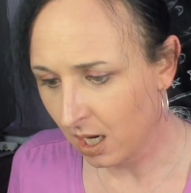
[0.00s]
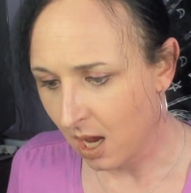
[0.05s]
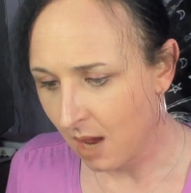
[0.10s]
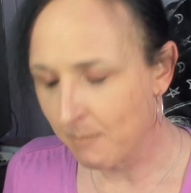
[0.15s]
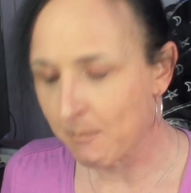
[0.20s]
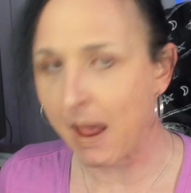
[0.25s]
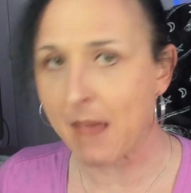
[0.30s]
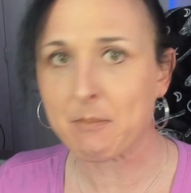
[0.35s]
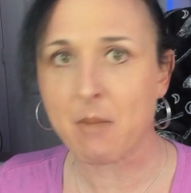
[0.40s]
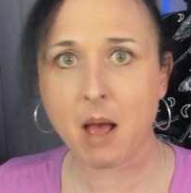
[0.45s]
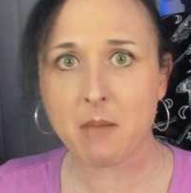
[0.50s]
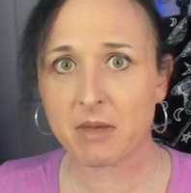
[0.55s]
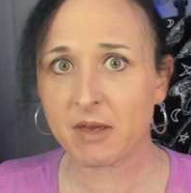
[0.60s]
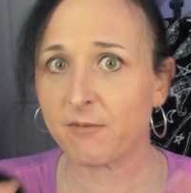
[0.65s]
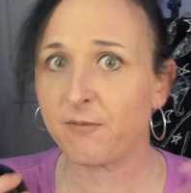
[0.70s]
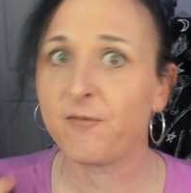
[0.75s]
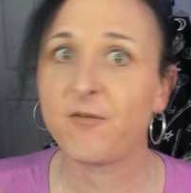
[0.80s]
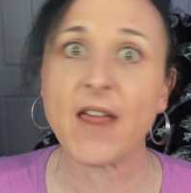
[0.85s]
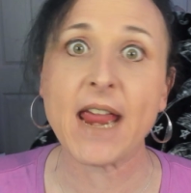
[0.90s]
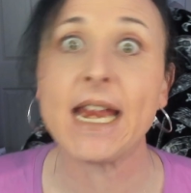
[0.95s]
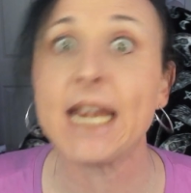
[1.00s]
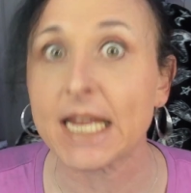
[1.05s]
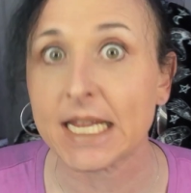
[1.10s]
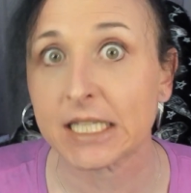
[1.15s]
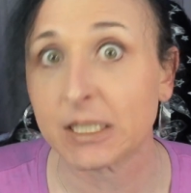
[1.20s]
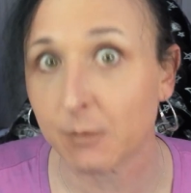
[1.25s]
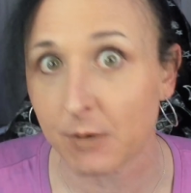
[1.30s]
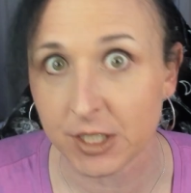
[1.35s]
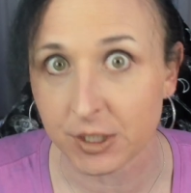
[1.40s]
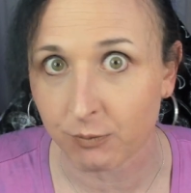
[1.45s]
My mama Venus
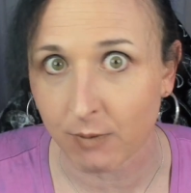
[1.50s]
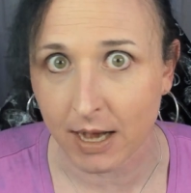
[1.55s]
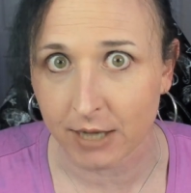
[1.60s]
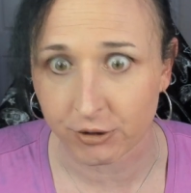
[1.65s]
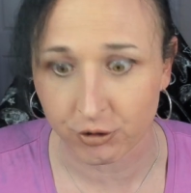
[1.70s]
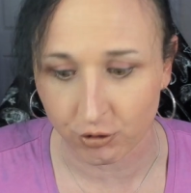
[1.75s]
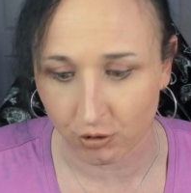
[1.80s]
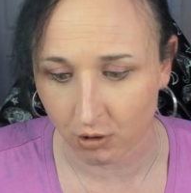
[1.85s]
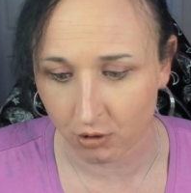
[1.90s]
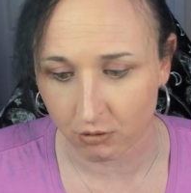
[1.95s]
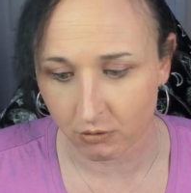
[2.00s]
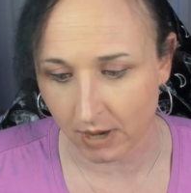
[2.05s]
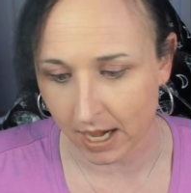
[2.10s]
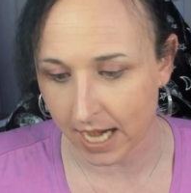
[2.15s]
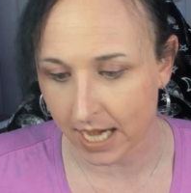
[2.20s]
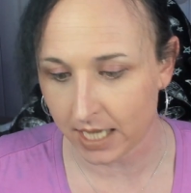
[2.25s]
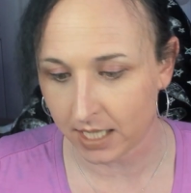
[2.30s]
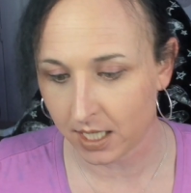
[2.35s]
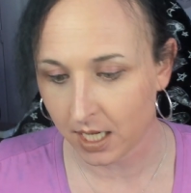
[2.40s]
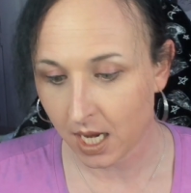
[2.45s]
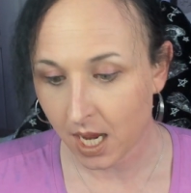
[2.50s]
was retrograde.